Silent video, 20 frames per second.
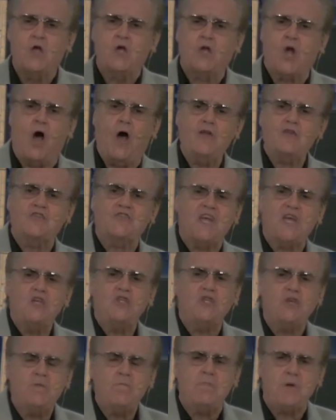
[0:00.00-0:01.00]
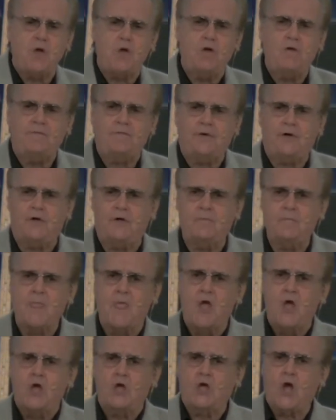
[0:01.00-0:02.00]
God sees you beautiful.
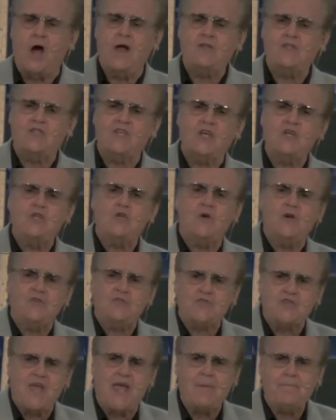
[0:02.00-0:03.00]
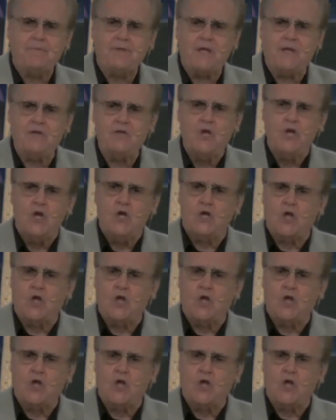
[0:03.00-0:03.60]
God sees you a champion.